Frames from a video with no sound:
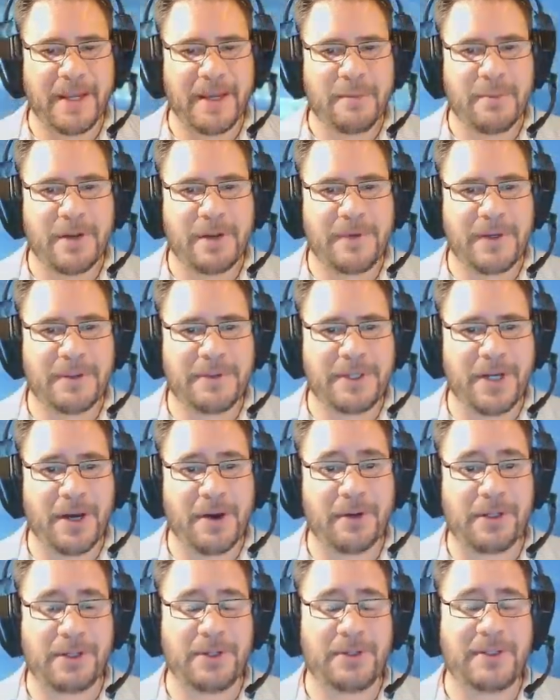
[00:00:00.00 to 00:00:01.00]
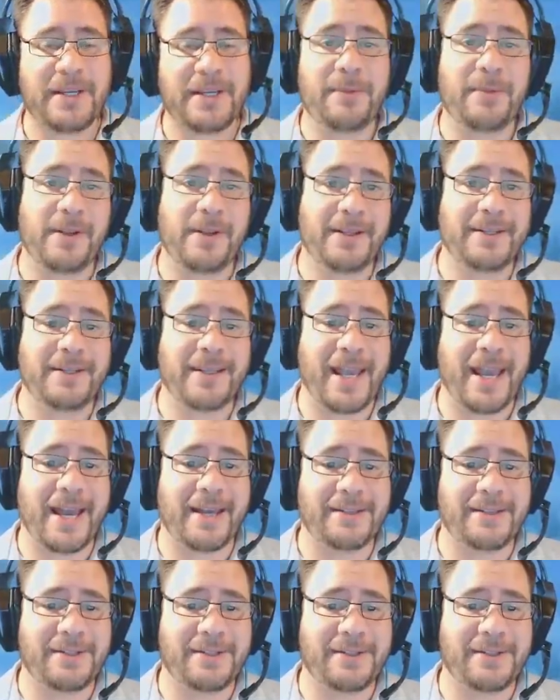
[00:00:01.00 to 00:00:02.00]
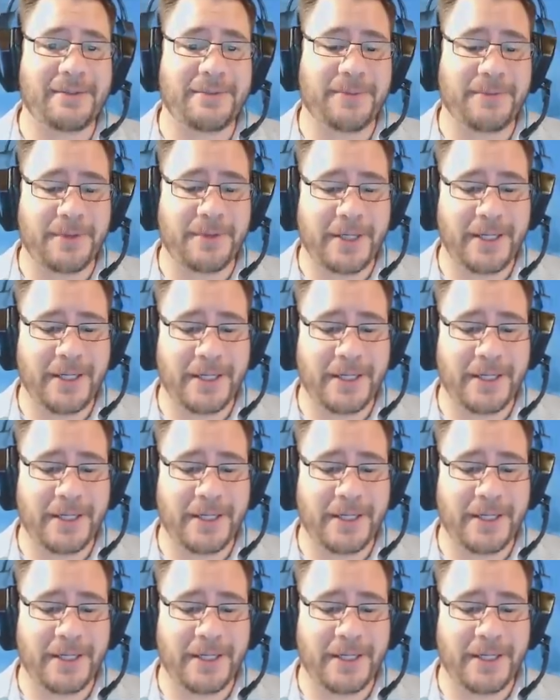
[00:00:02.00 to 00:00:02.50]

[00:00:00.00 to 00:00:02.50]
But if you don't, you set one of these ghasts free